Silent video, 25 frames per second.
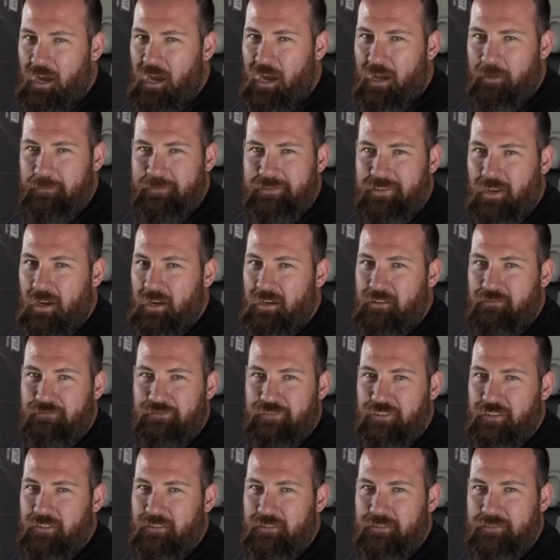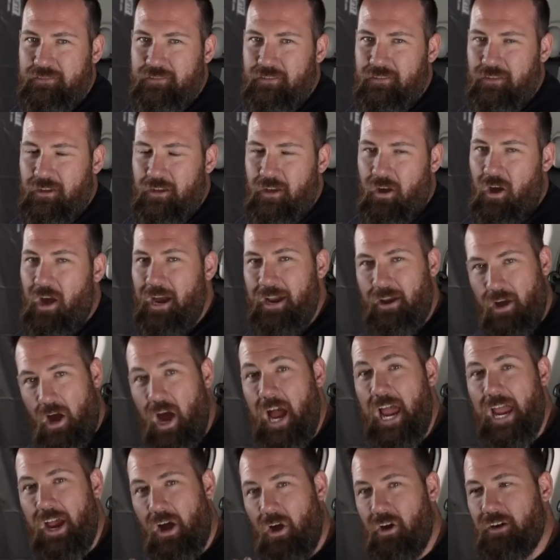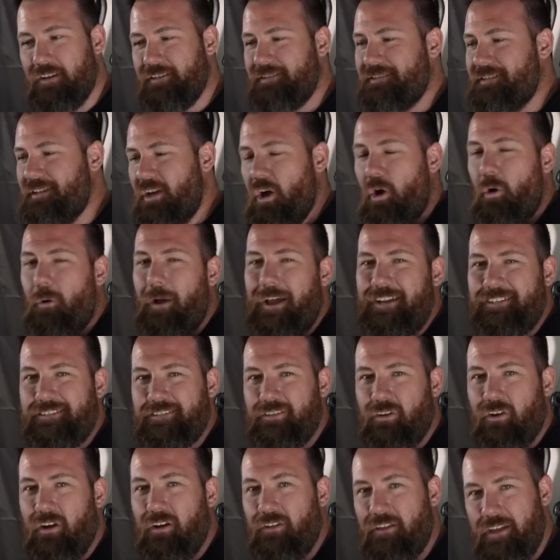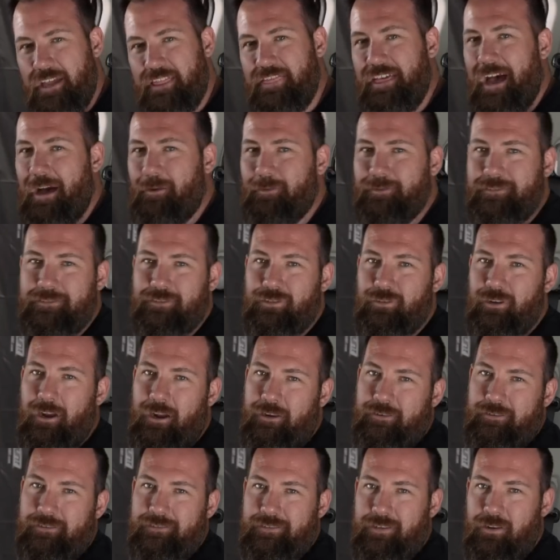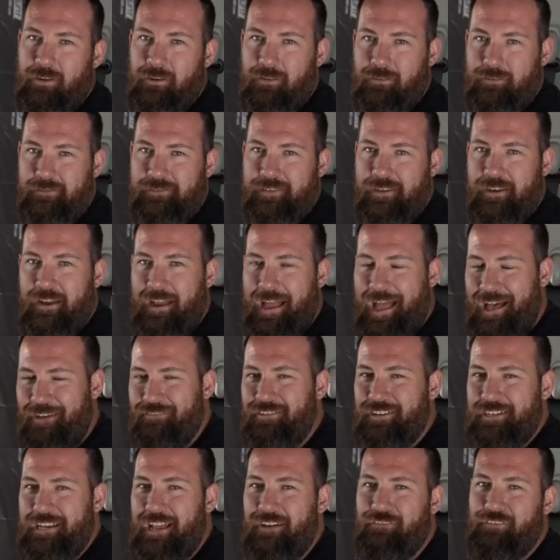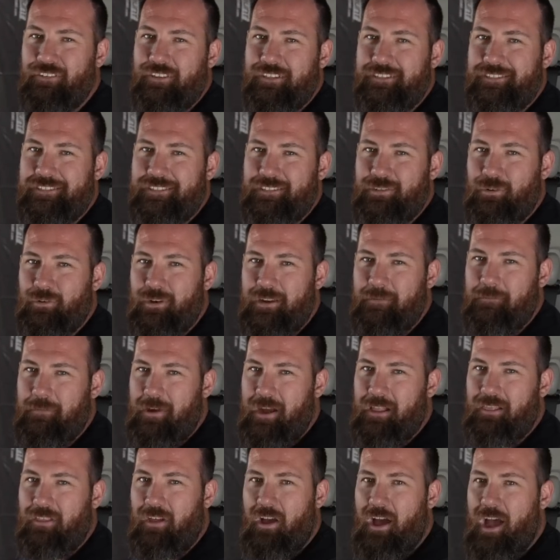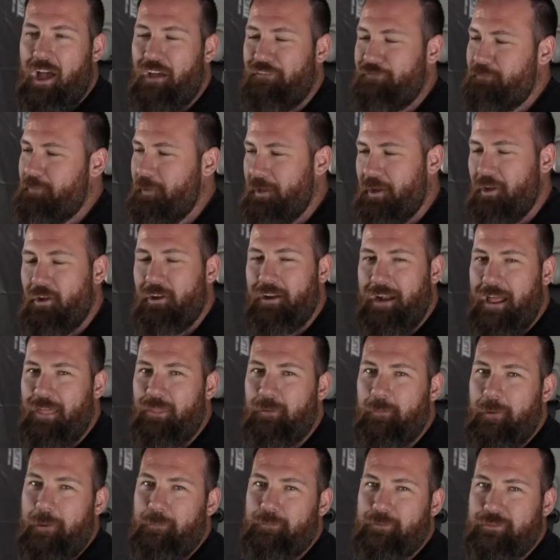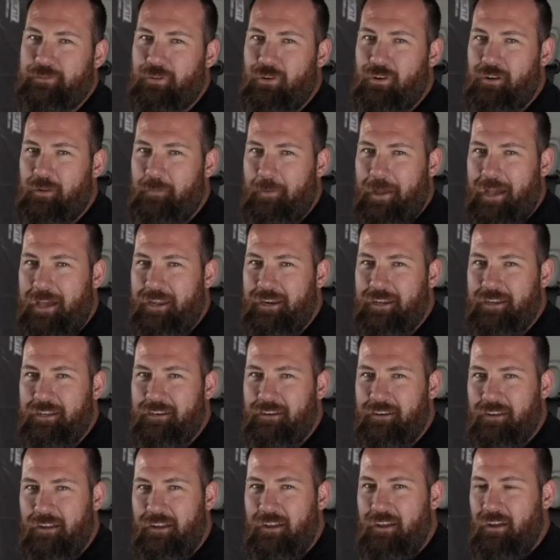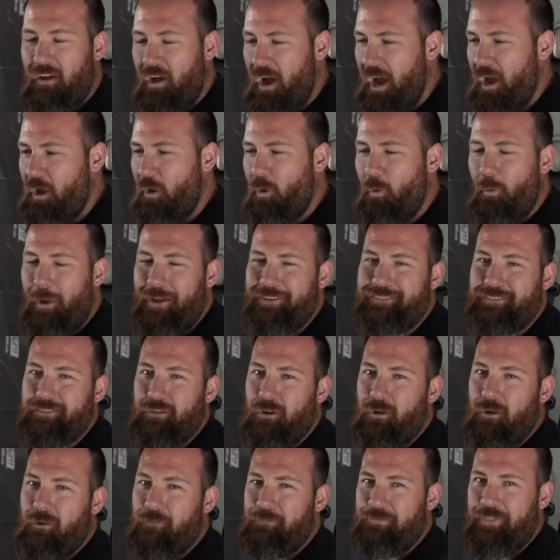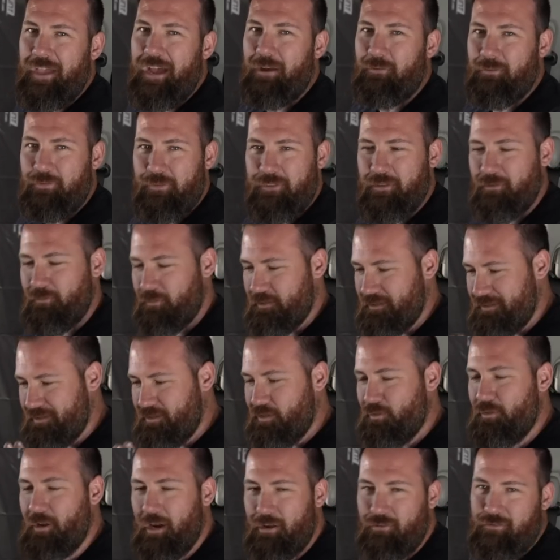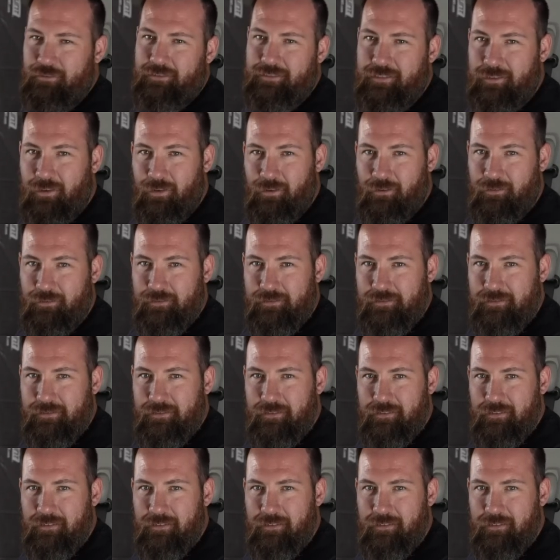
I'm so confused. I honestly always thought that was 200 songs. Having never listened to it in my life, but heard other people talk about it, I always thought that there was 200 songs.